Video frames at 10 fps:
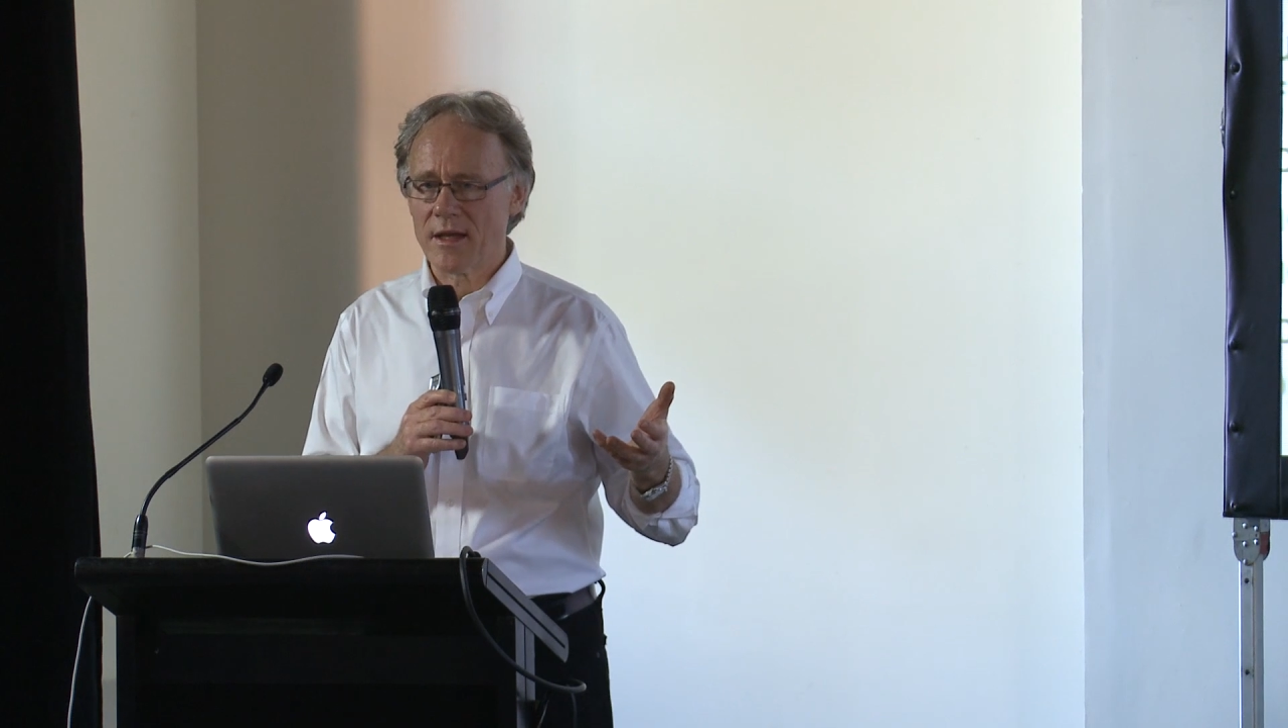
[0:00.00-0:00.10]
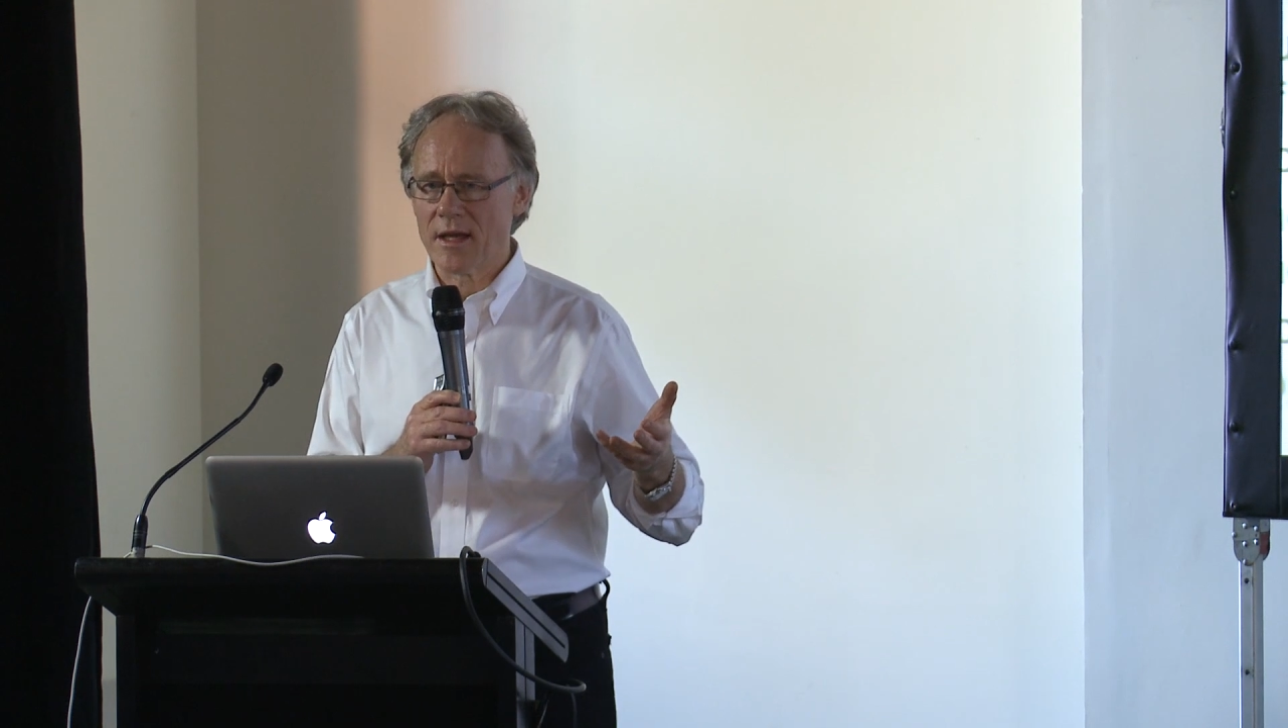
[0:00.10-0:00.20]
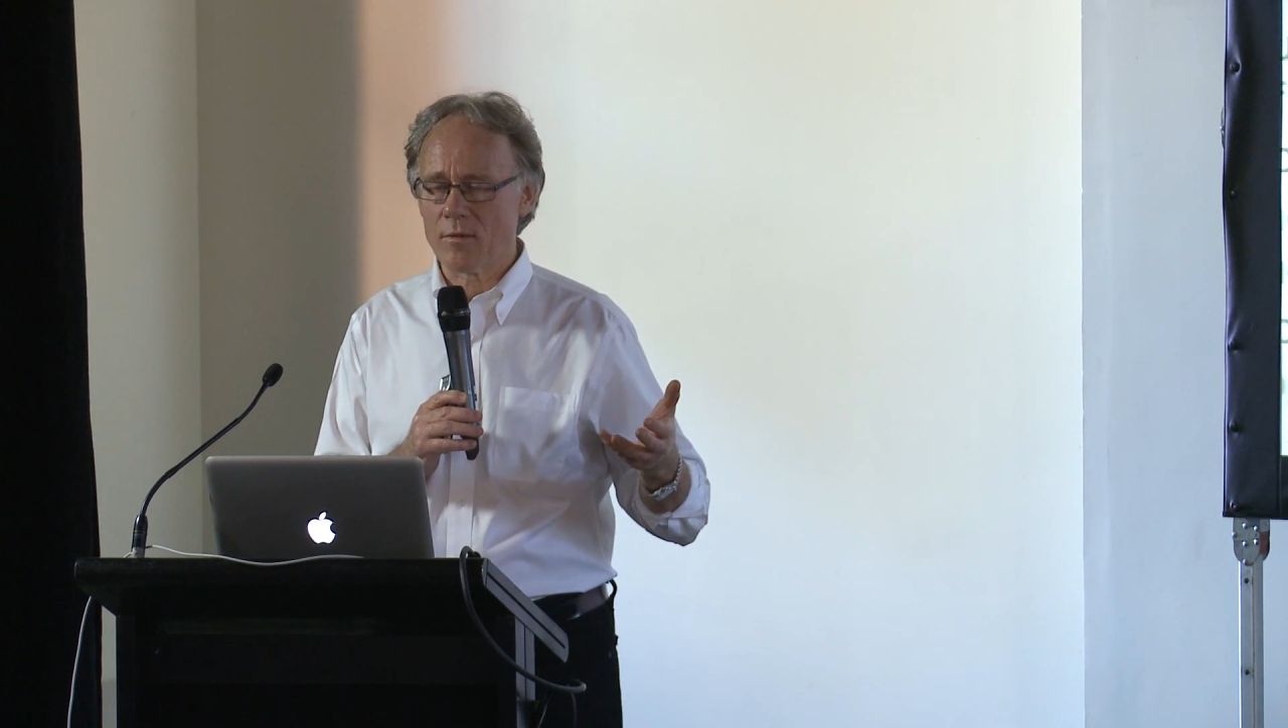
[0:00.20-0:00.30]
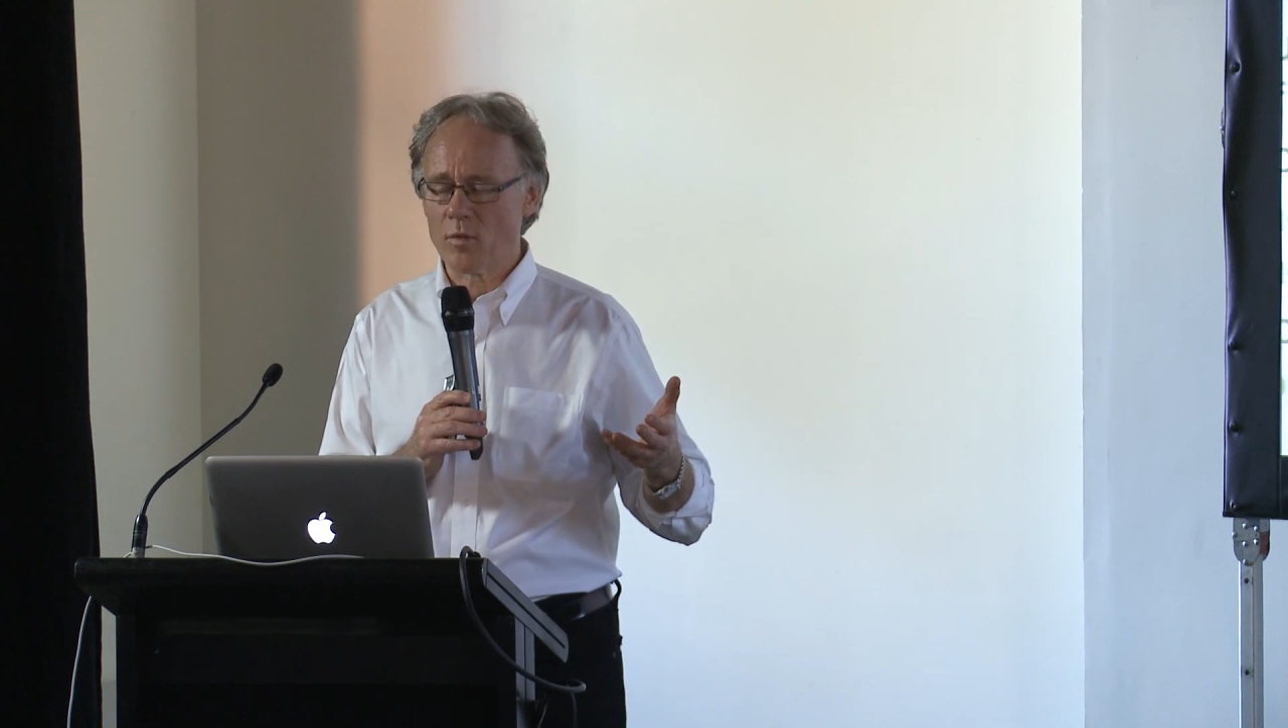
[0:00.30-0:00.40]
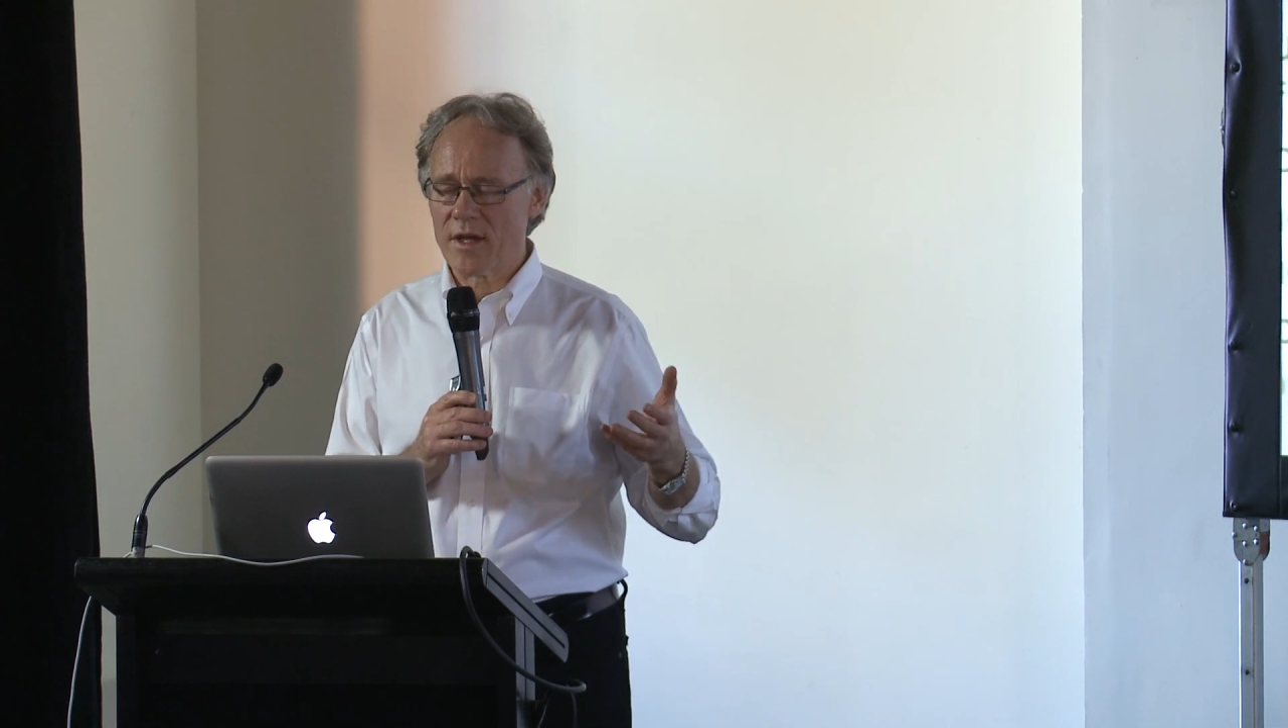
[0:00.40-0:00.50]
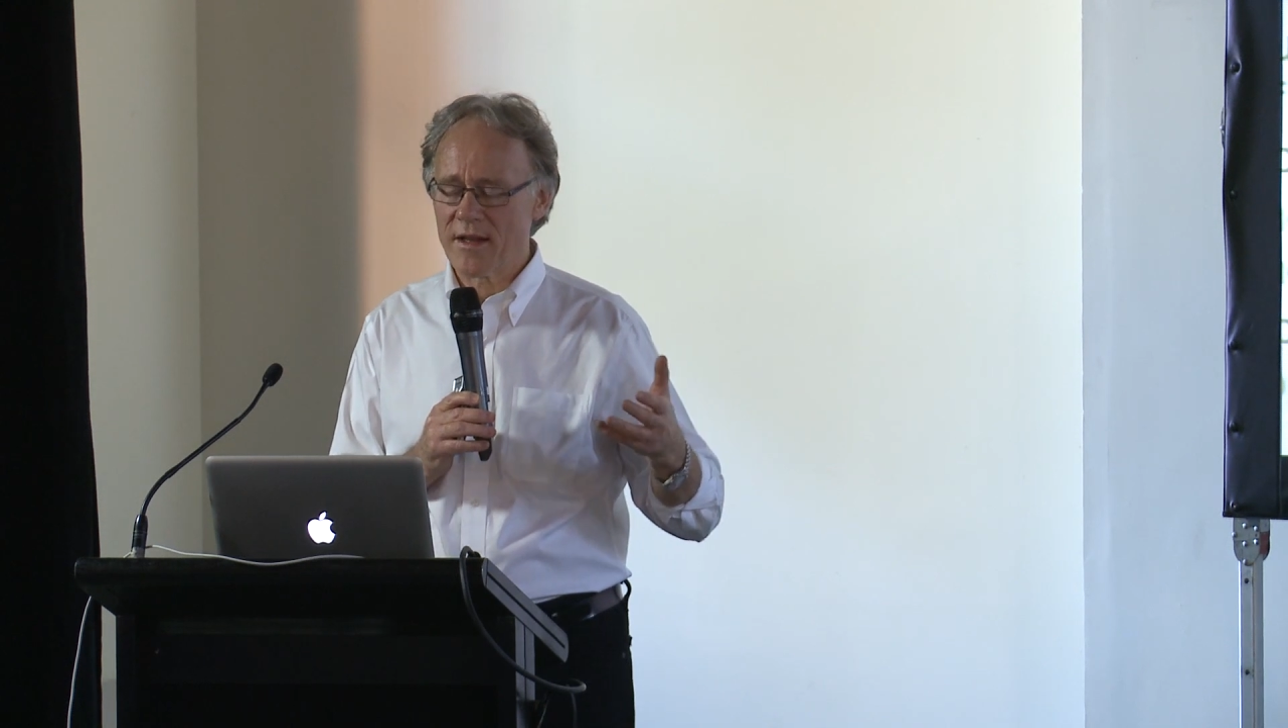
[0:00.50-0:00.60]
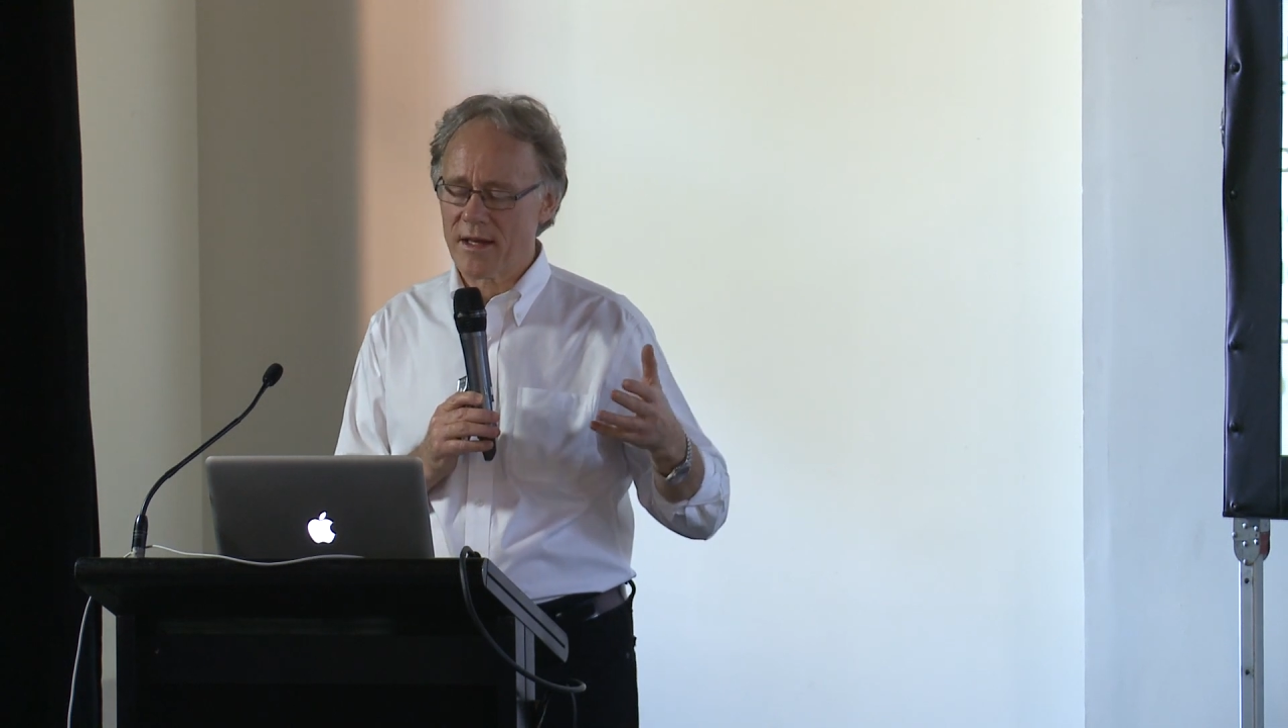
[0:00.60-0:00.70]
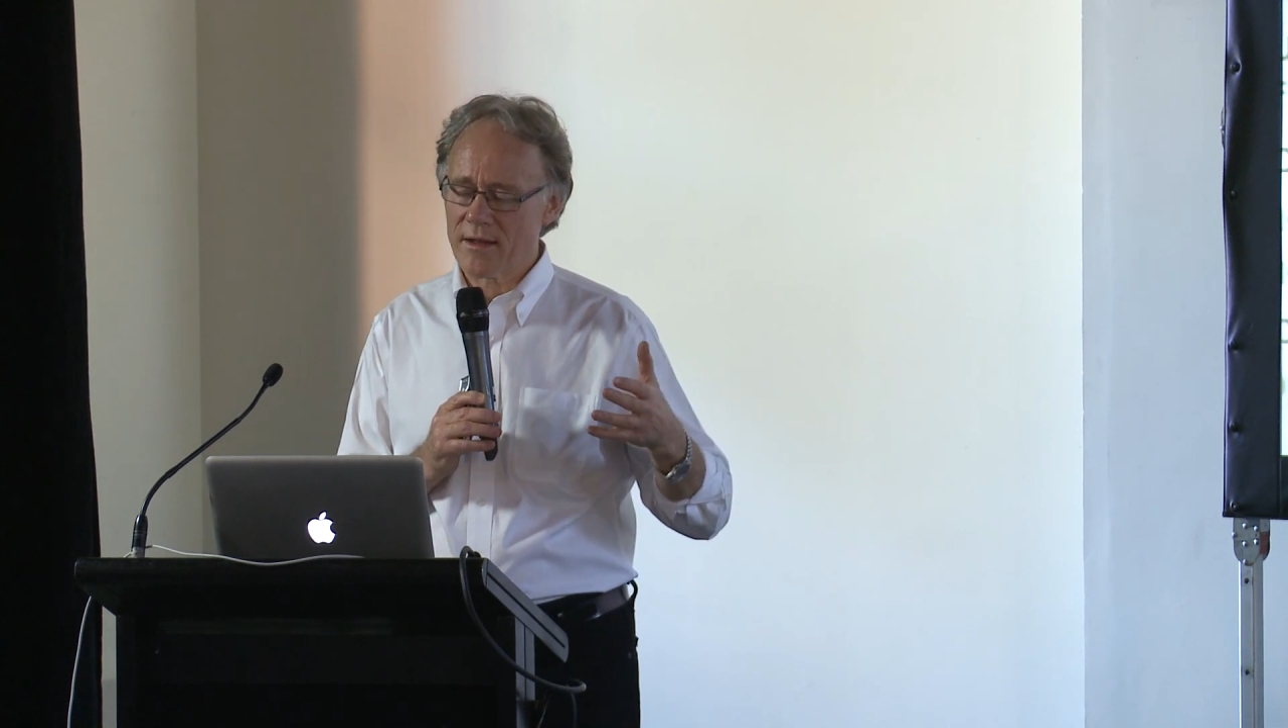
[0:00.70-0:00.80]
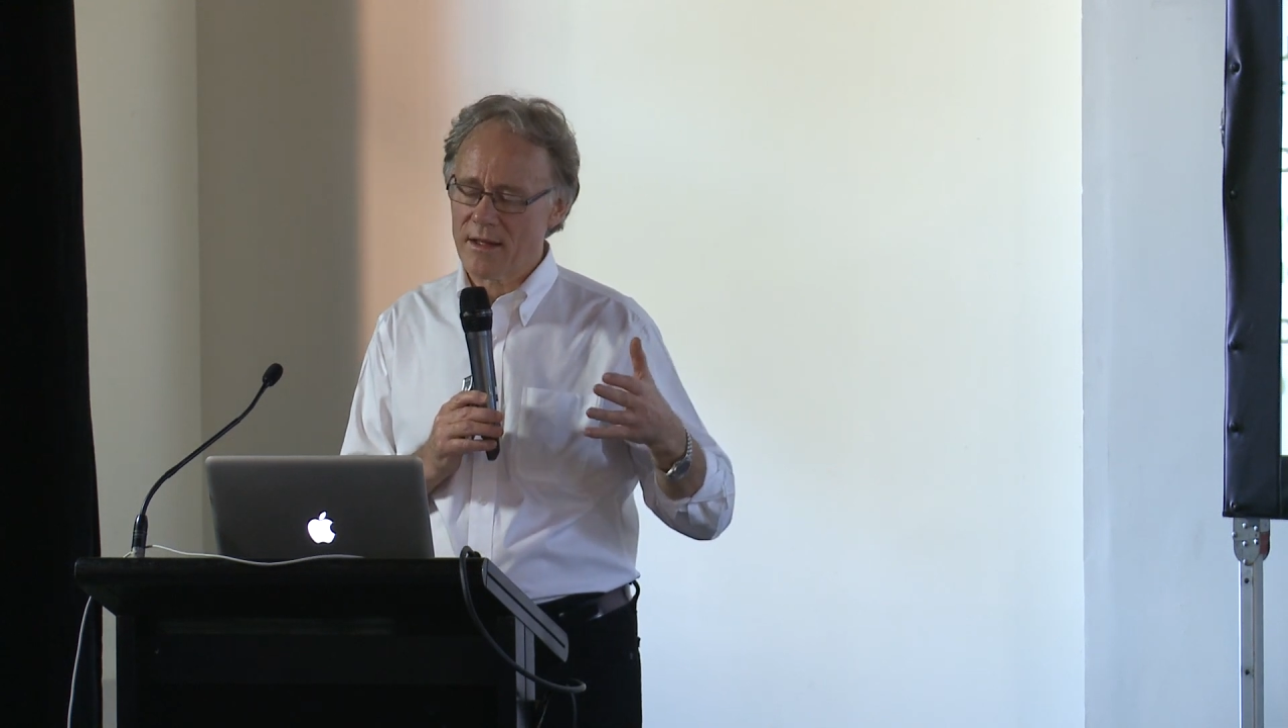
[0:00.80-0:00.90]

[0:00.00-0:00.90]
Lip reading: And we think